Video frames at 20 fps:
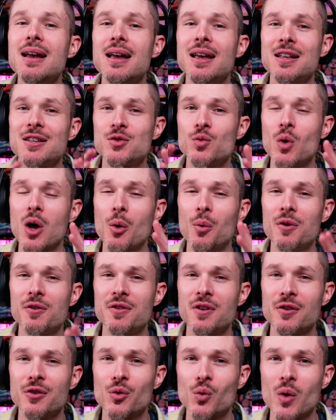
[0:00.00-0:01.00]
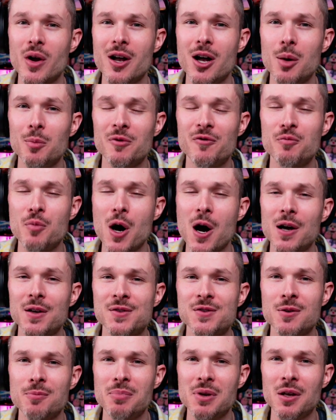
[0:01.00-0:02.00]
it's well within the realm of
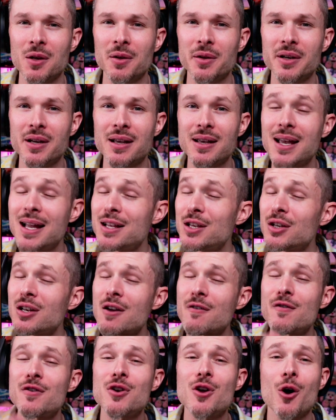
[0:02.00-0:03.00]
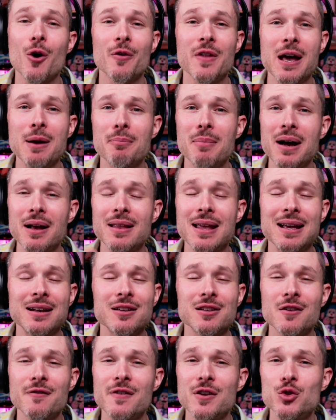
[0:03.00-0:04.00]
possibility. And you never know, that, that
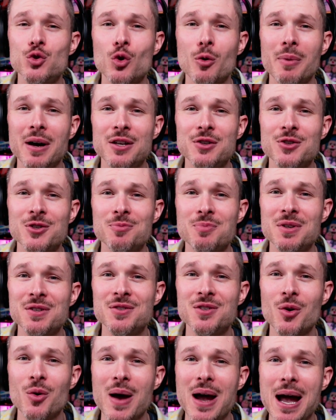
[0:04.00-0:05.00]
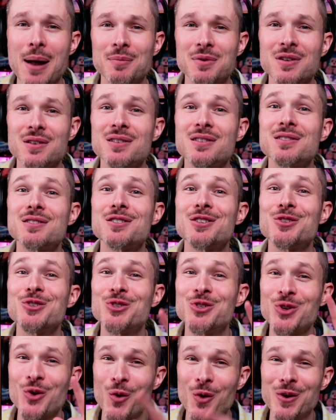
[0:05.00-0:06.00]
individual might just be so apt to
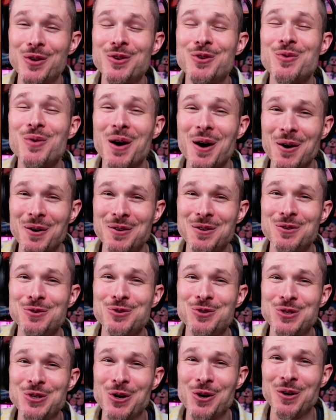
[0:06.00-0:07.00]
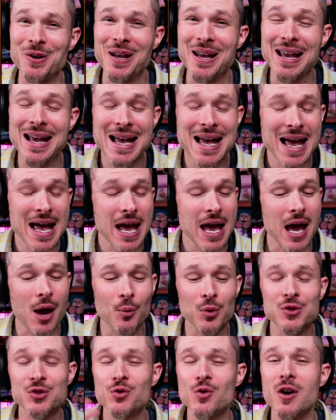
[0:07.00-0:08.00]
join you on your journey. And
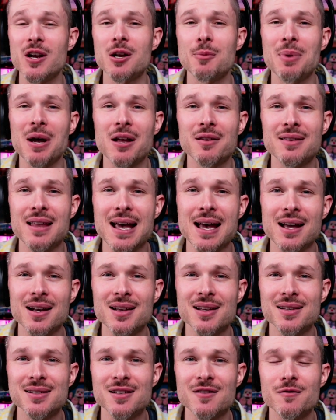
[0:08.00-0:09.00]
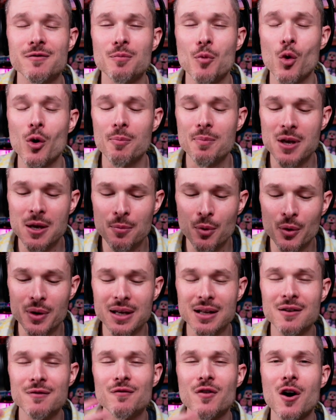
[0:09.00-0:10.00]
what's great about that is if more people
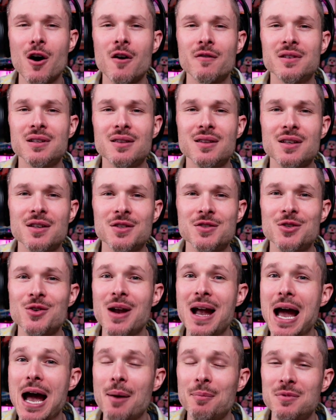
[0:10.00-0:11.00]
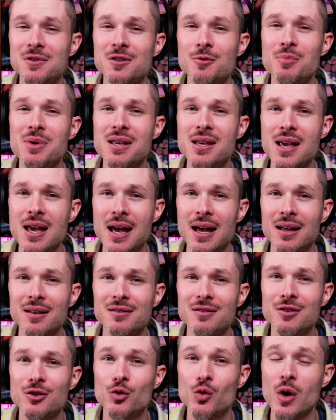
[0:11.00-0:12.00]
get involved in this, you're apt to beget
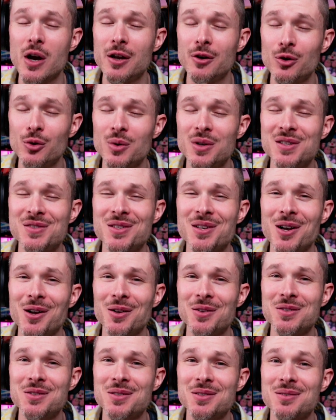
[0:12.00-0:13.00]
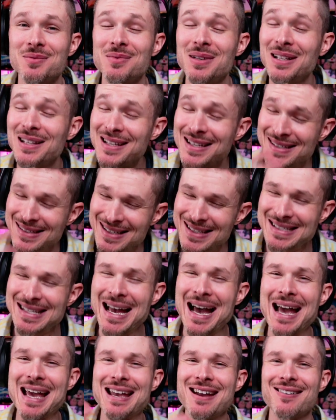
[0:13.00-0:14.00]
greater results, at least as
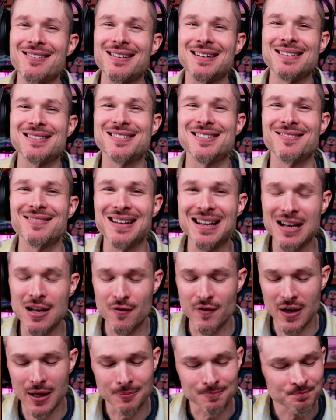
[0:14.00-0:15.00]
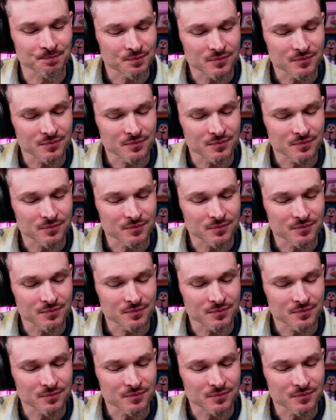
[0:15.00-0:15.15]
I hear it. So in any event,